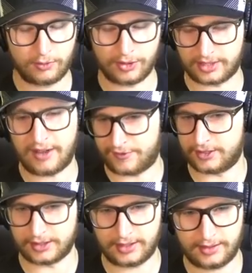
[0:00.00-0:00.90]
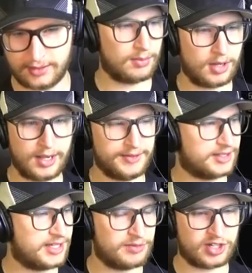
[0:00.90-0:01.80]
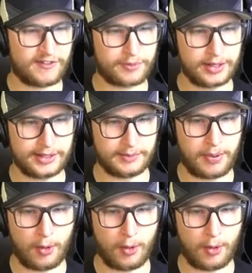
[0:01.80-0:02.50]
Well, definitely. Come on, this team should have pretty good